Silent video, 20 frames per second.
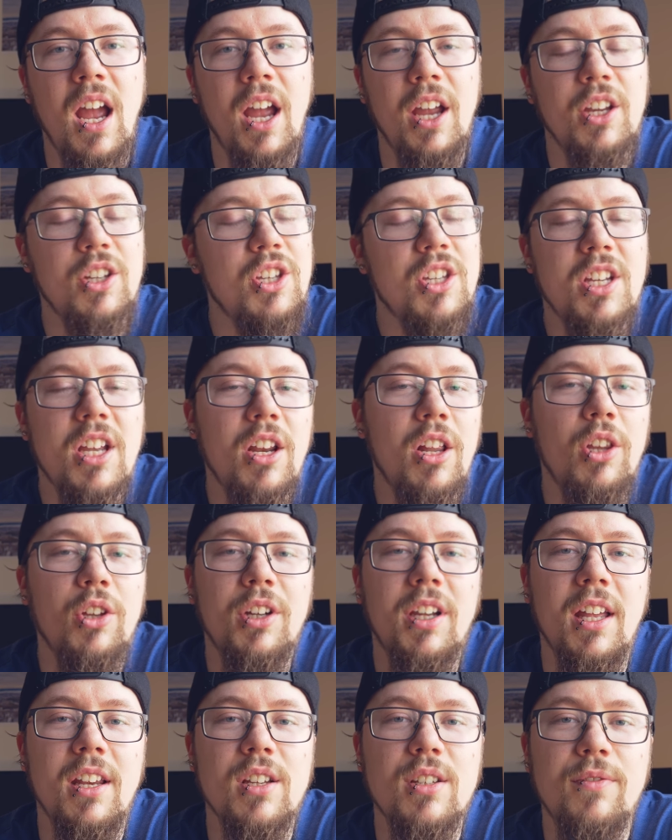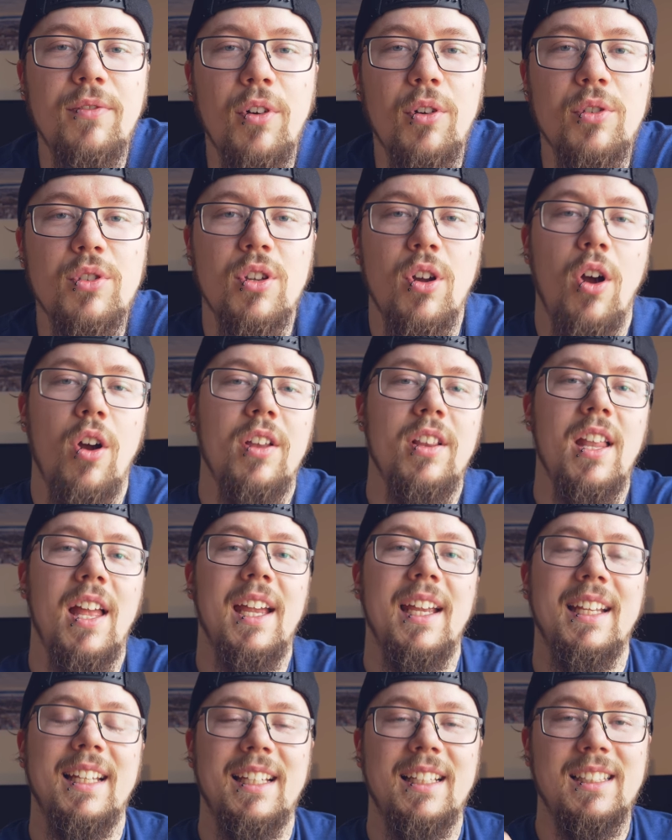you're just gonna look at this photo and
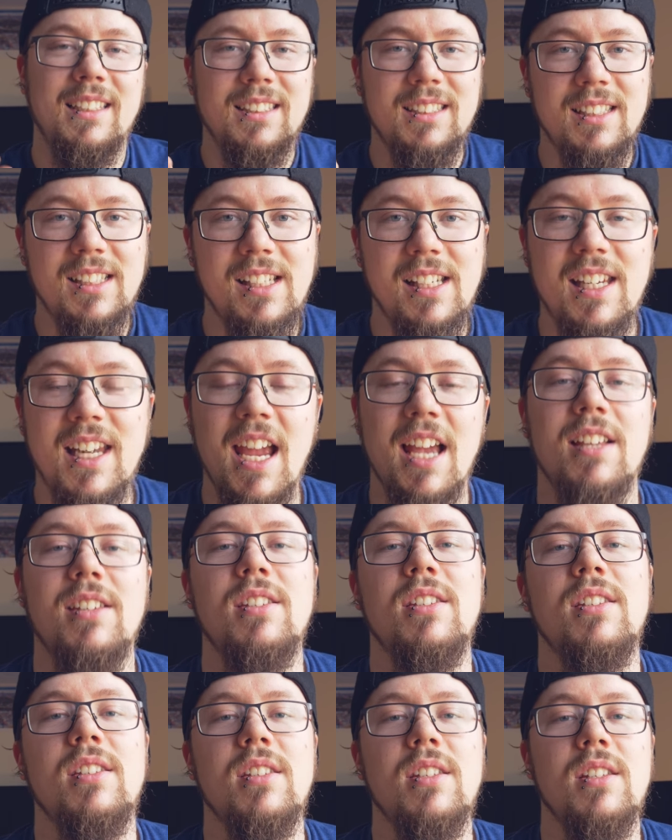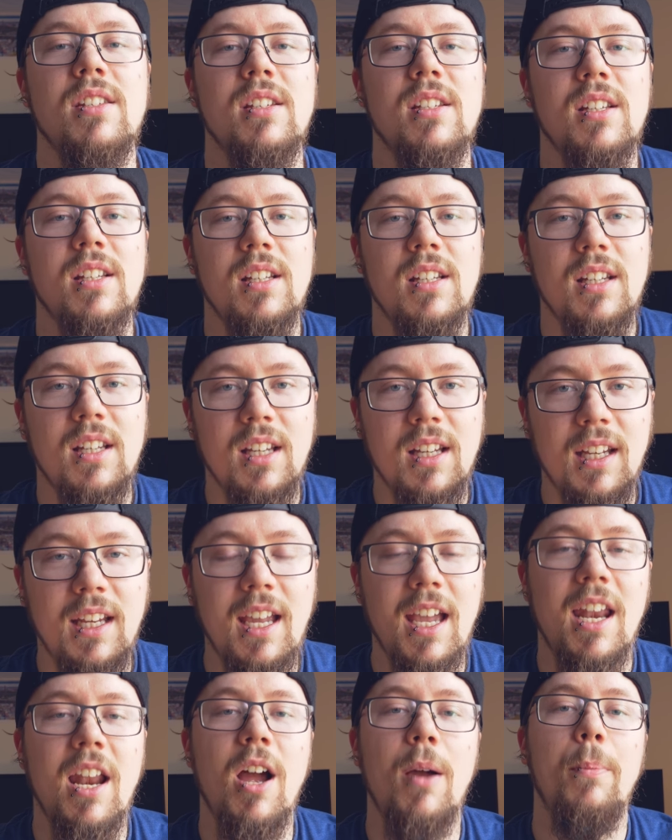like, yes,
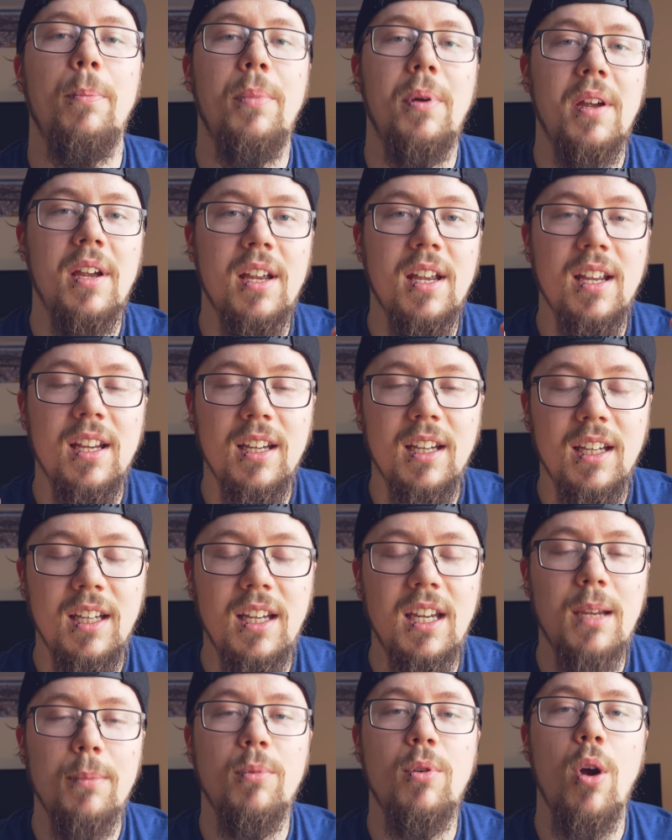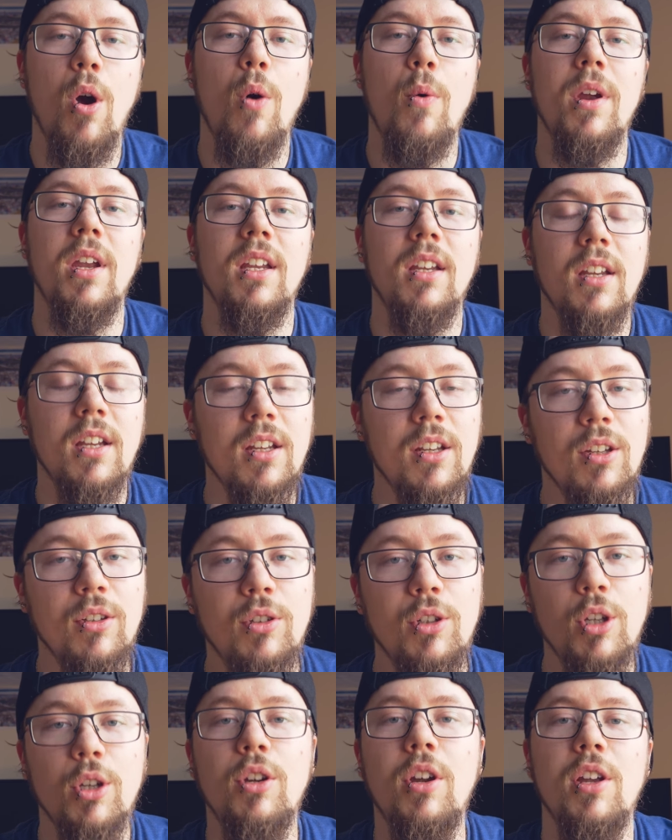get up, keep going,
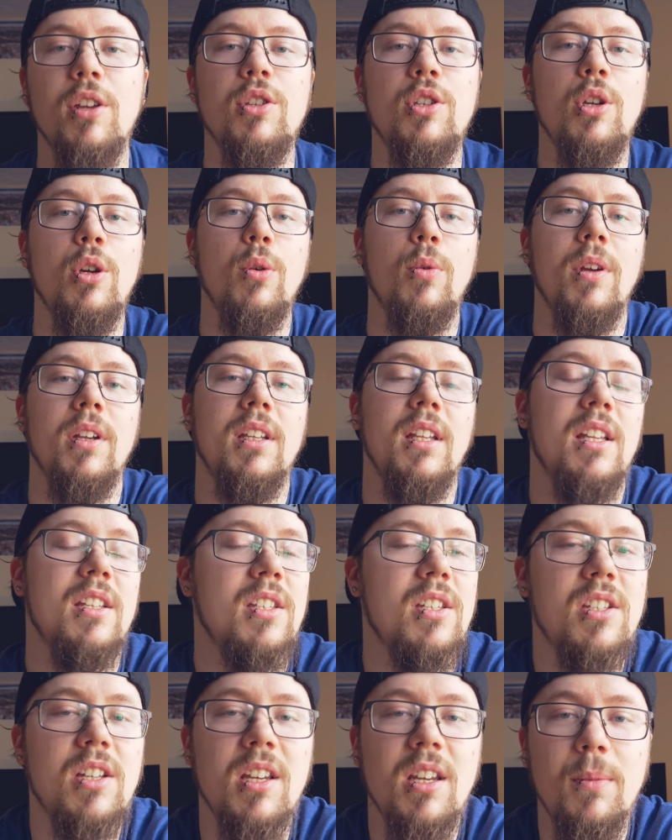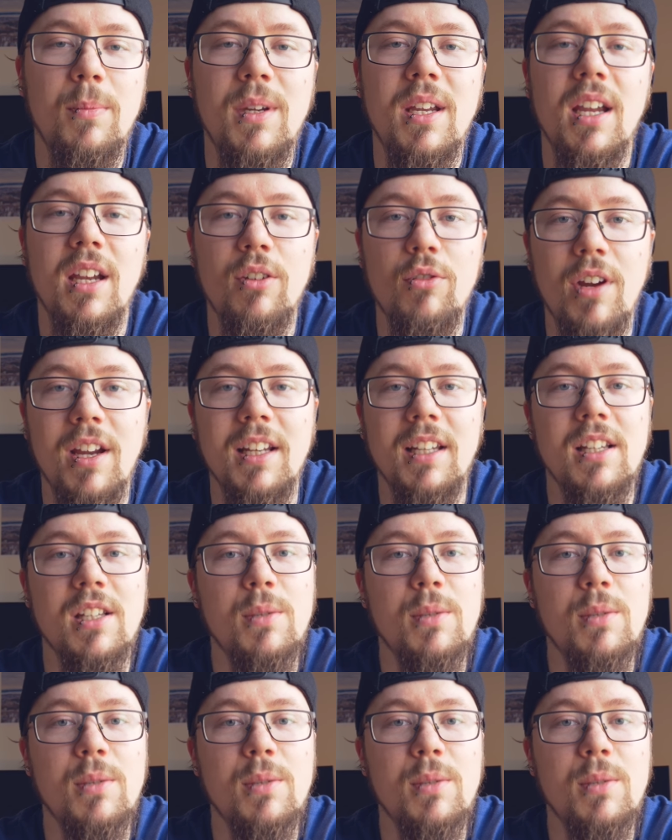you can do it. This is gonna be a great